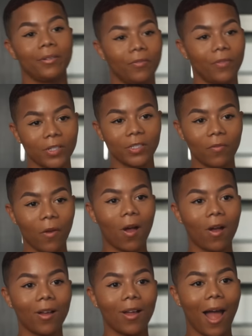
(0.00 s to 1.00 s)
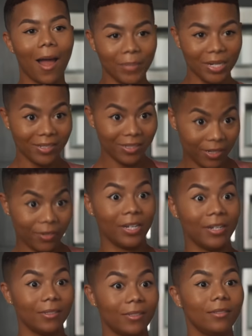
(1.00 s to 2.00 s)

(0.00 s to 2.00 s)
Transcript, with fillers: first of all, I'm being serious.